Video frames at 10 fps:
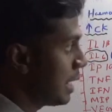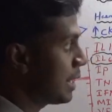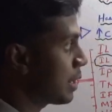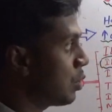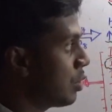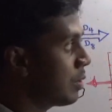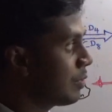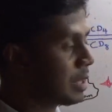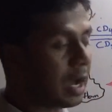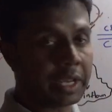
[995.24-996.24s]
later on
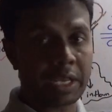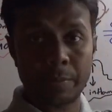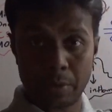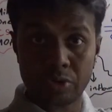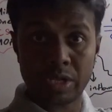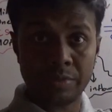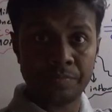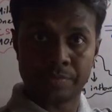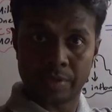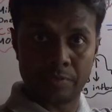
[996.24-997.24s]
with high immunity
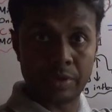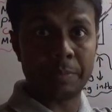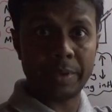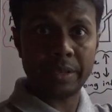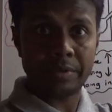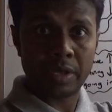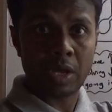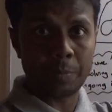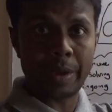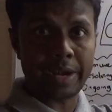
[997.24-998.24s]
will be
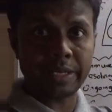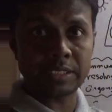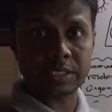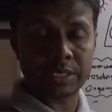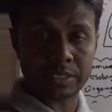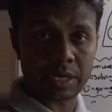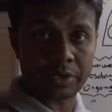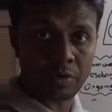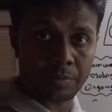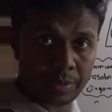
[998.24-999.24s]
bad in certain
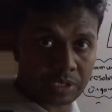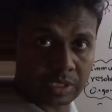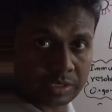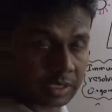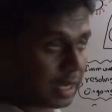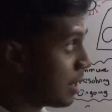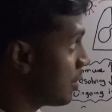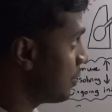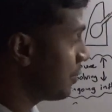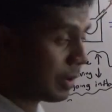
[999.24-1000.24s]
kind of patients.
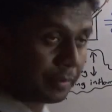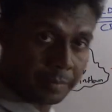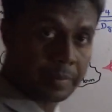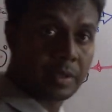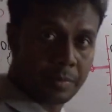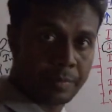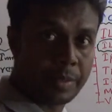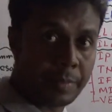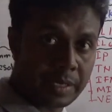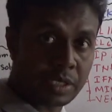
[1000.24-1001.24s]

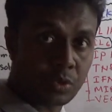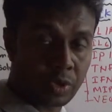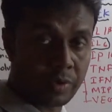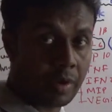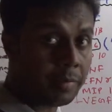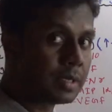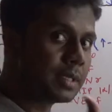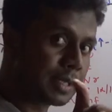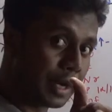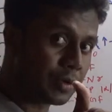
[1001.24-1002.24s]
The patient who develop
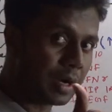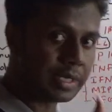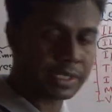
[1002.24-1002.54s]
cytokine